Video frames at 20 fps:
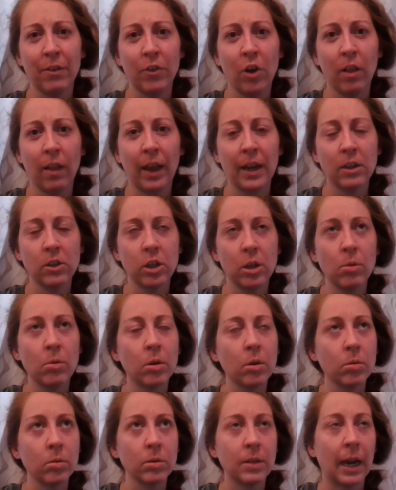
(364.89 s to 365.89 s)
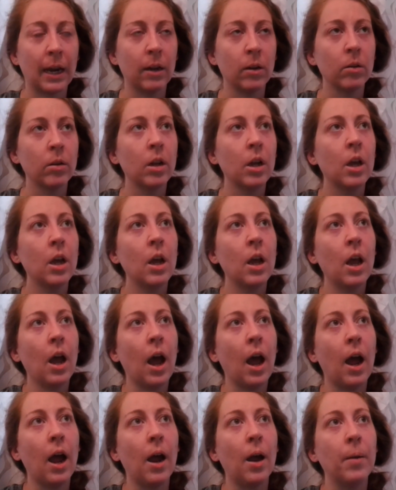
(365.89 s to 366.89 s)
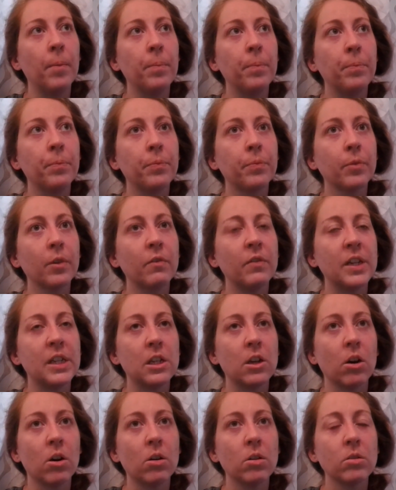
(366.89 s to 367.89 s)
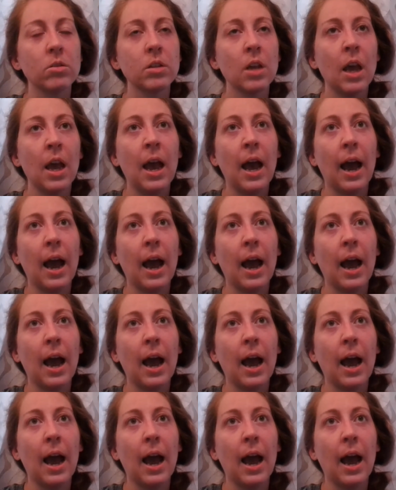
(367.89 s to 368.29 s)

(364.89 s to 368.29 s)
I've got like two cool down videos,